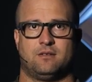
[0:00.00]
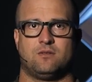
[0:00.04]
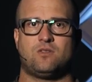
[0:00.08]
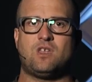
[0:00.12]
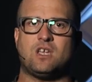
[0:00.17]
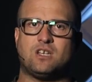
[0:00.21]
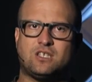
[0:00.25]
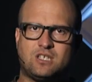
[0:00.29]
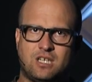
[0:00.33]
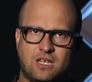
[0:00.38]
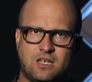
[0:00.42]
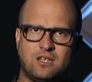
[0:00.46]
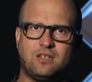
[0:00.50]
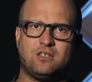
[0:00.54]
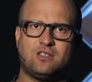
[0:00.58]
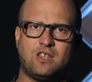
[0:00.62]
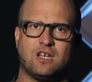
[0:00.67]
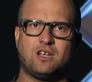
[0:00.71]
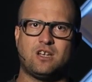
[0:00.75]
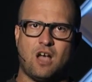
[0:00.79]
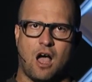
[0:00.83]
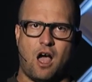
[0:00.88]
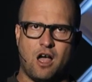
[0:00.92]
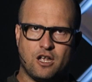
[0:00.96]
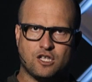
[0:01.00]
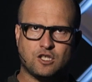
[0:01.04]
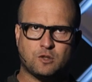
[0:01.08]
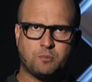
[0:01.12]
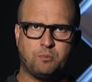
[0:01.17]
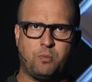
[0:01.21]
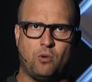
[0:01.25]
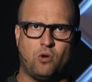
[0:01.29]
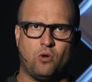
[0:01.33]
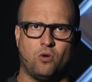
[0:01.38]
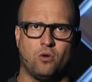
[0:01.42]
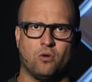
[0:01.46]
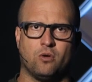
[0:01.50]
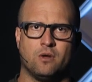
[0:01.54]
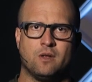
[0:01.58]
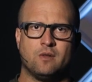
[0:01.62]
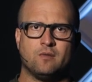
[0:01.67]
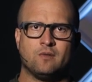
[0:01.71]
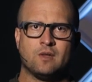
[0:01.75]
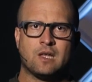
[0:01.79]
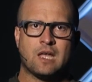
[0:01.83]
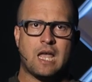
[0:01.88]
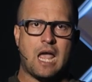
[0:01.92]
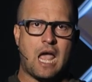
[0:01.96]
This is the gospel
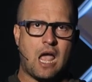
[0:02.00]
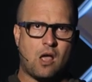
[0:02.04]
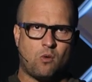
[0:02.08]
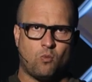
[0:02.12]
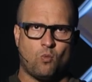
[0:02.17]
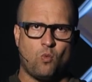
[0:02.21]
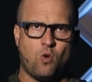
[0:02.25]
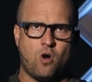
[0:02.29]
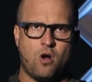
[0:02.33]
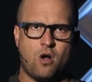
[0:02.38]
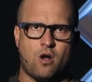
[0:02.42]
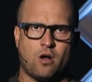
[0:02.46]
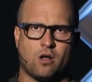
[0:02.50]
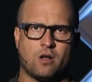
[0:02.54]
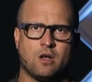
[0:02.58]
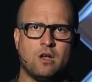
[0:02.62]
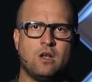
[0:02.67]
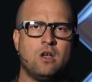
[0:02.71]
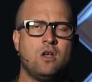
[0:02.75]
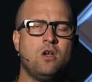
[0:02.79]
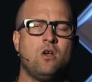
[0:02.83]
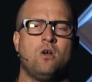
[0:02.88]
at work.